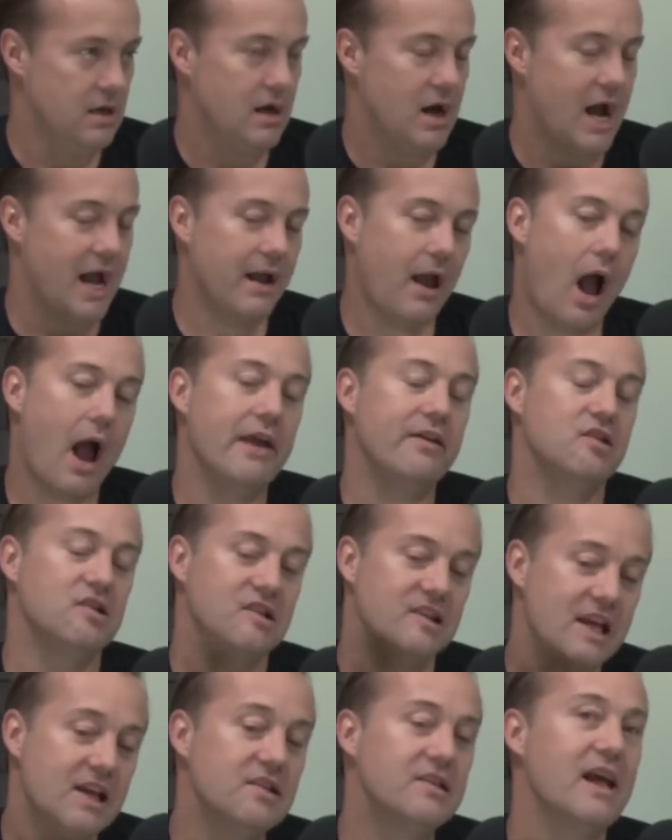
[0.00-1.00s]
I, I
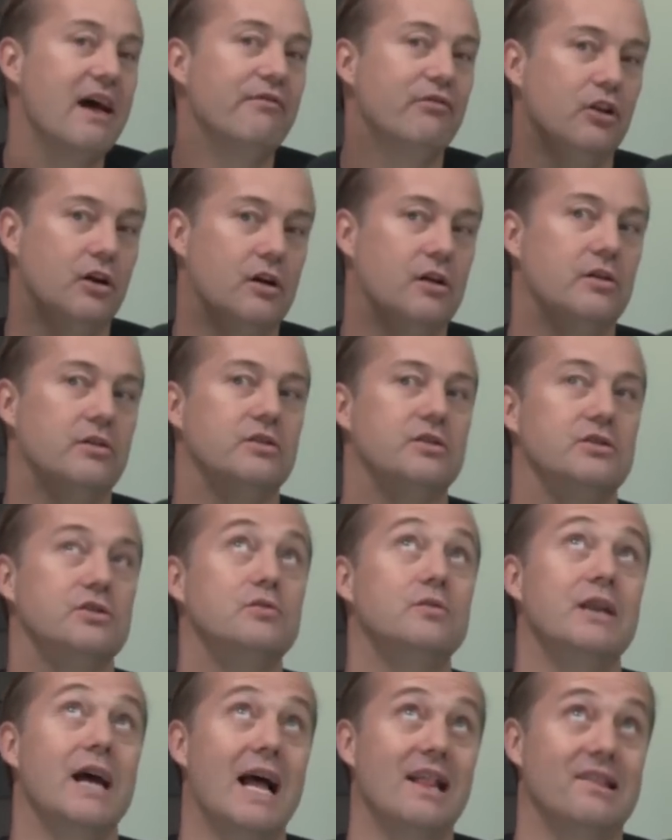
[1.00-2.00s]
since have learned
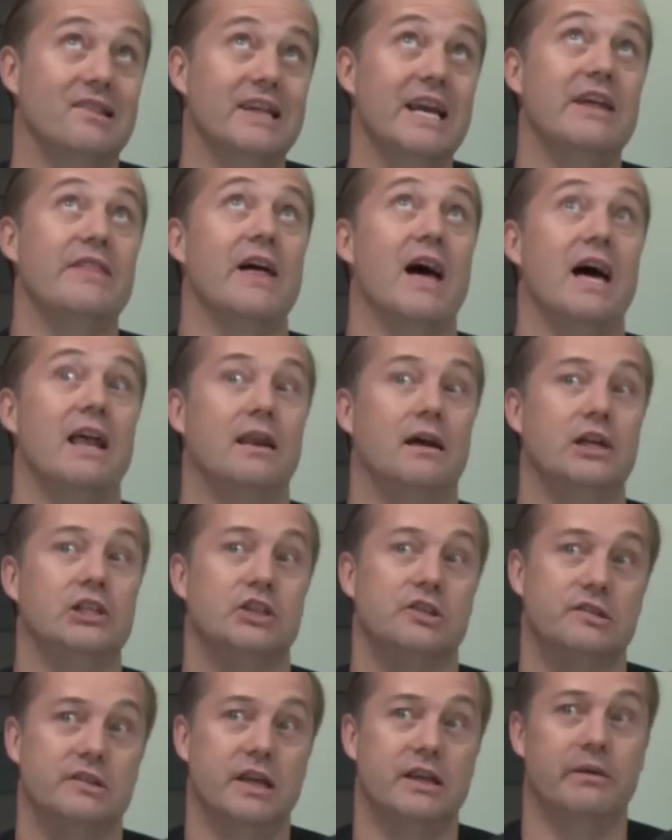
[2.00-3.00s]
to not say that. I
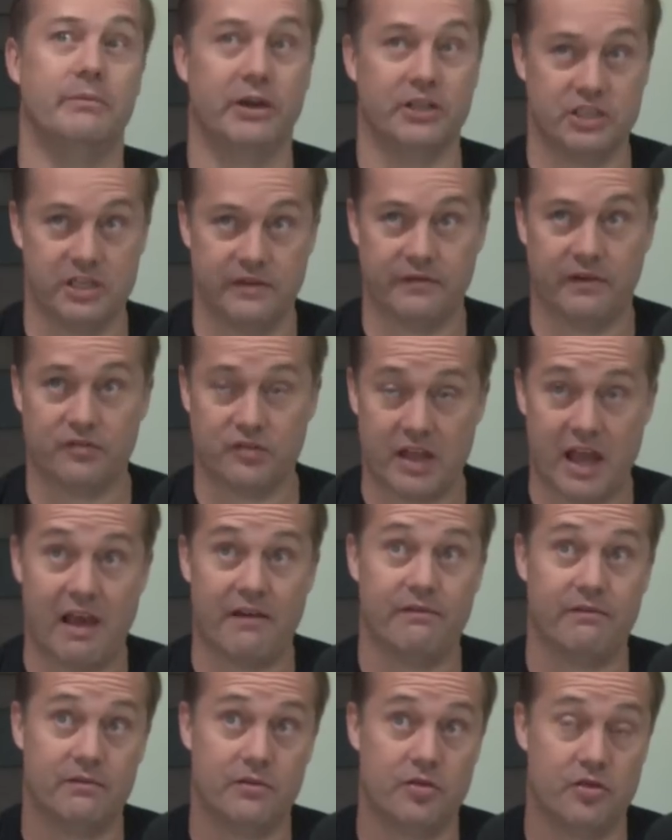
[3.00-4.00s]
just say to my chief of
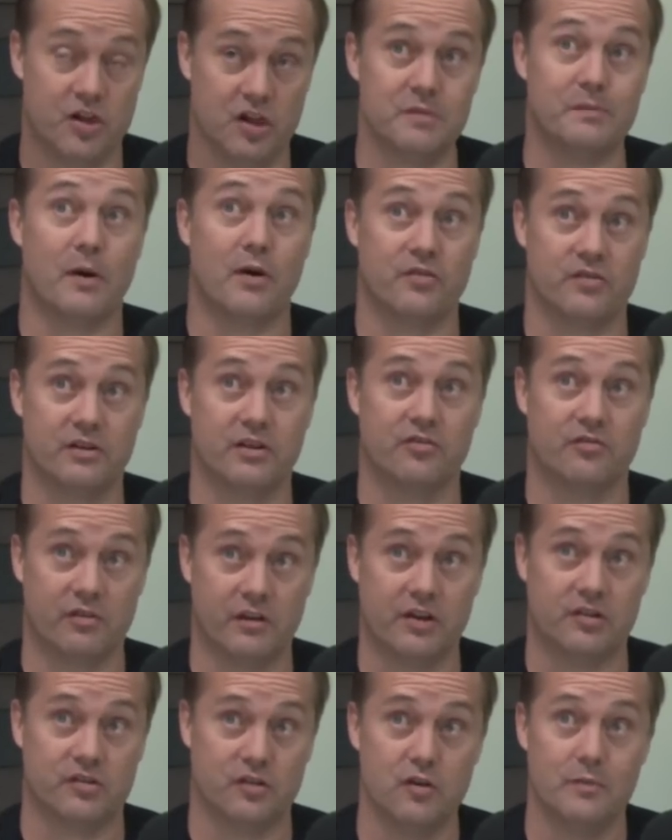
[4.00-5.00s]
staff, this person is
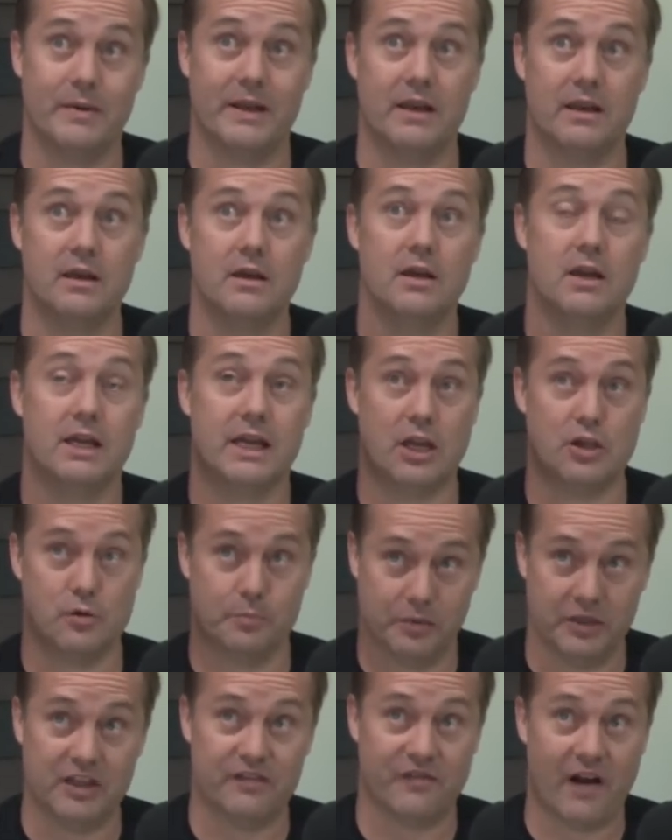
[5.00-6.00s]
really stupid. Can you
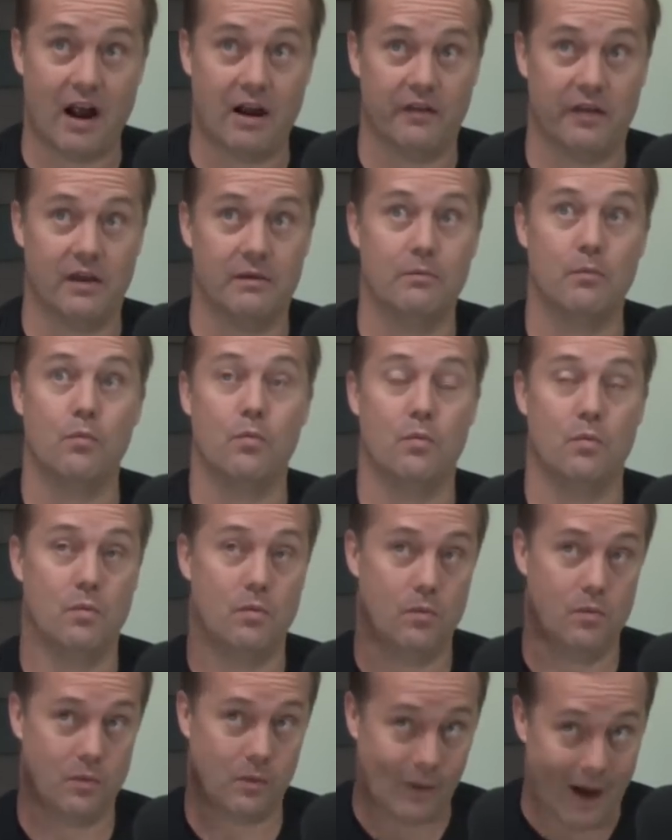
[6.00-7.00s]
please fire them
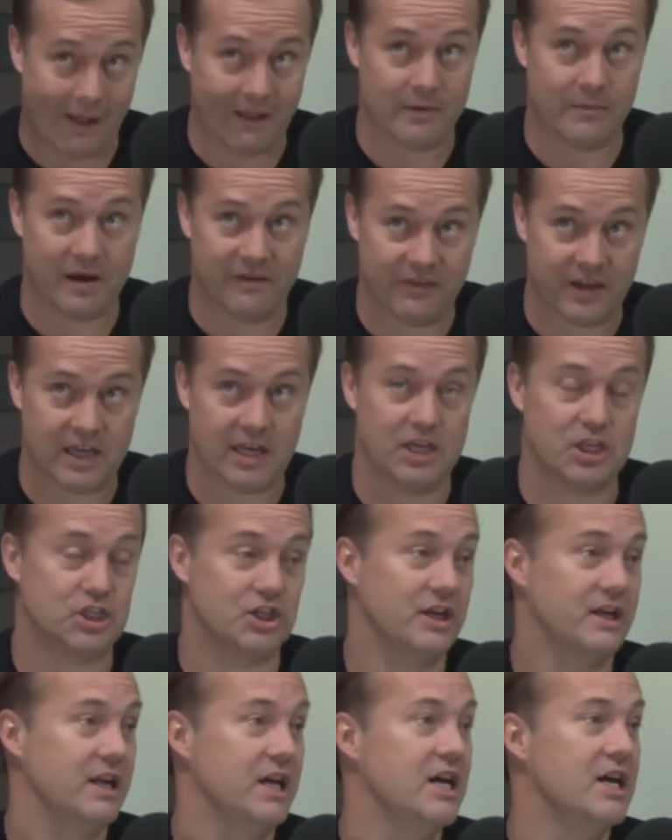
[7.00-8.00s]
while I'm on
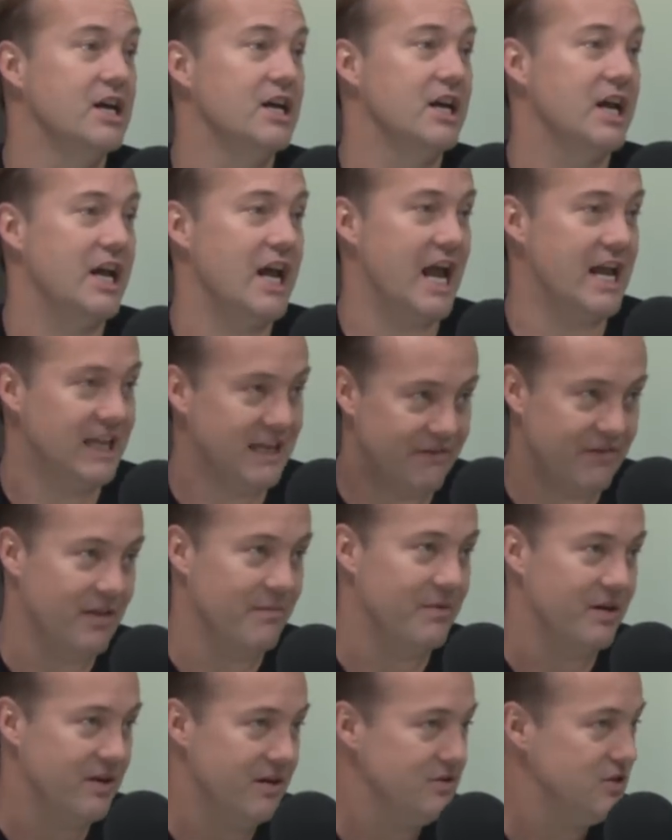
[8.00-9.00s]
vacation and give
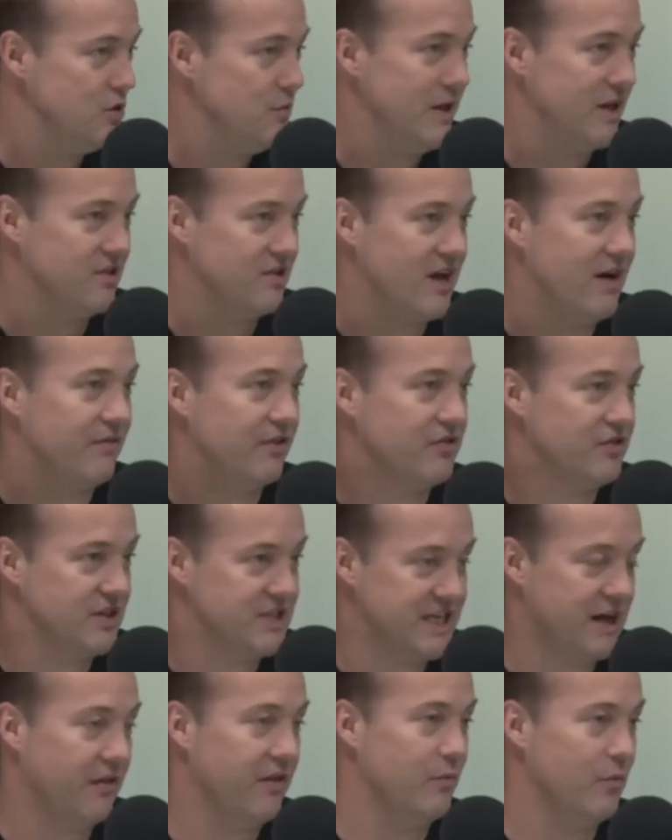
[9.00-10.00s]
them a two week severance and
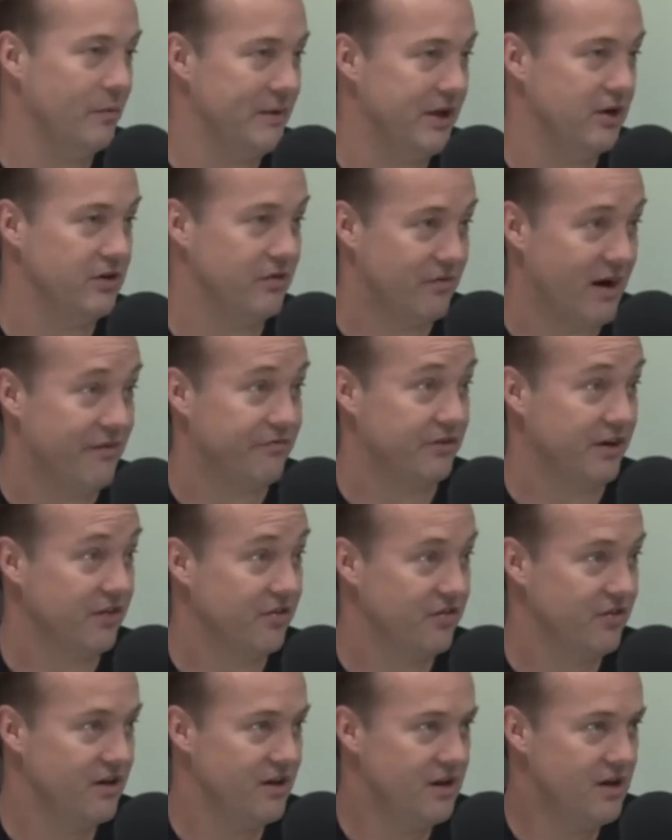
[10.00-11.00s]
tell them we'll be a good
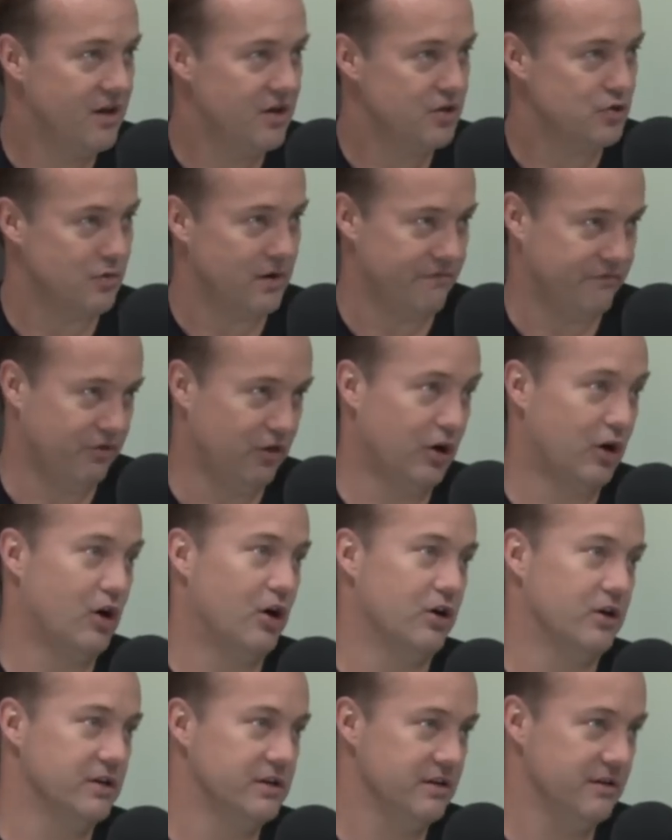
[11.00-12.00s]
reference? So I've
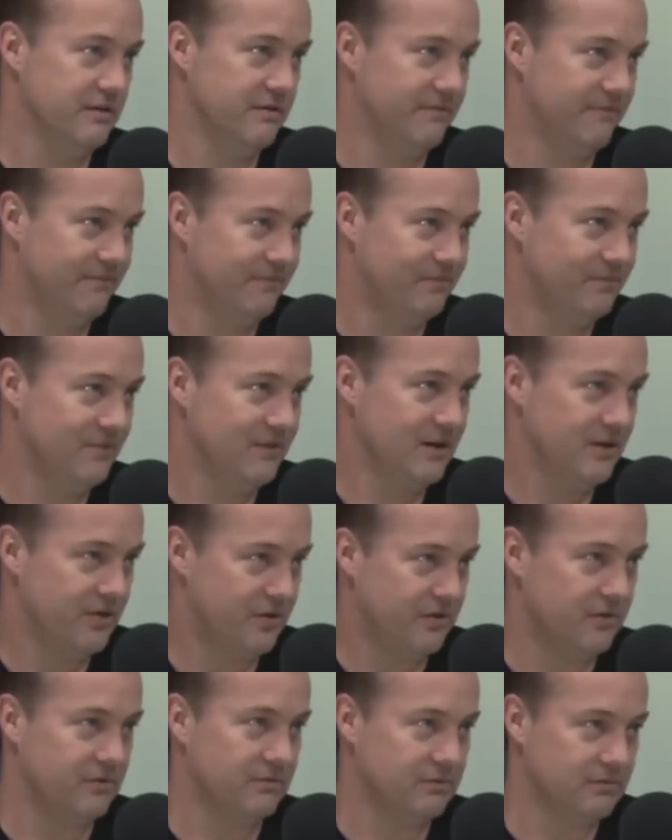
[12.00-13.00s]
learned
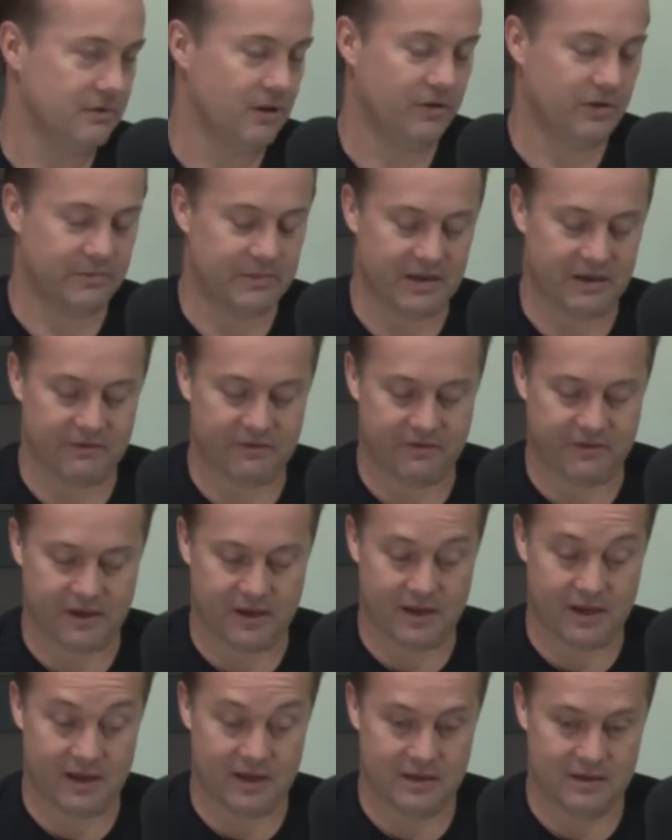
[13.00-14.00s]
through a little bit of
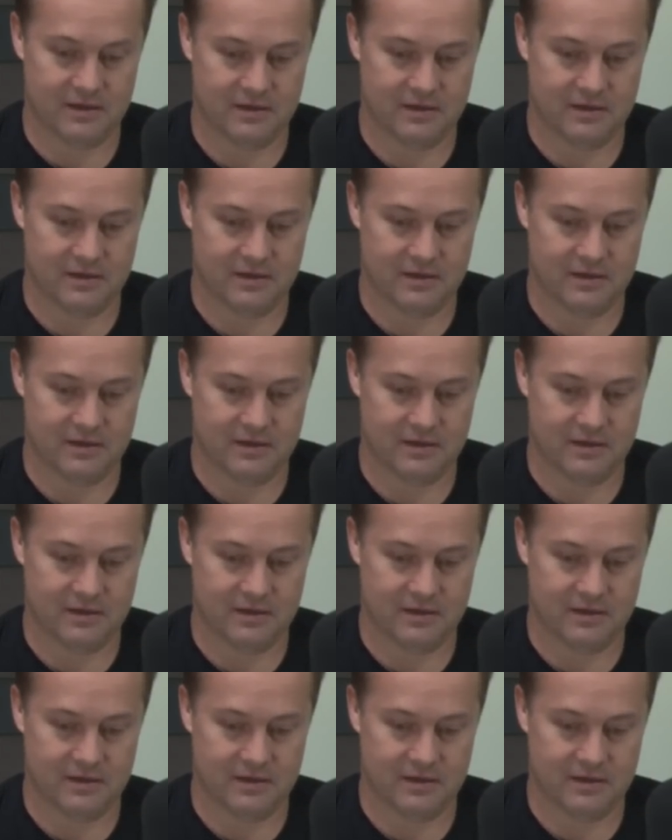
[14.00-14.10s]
uh,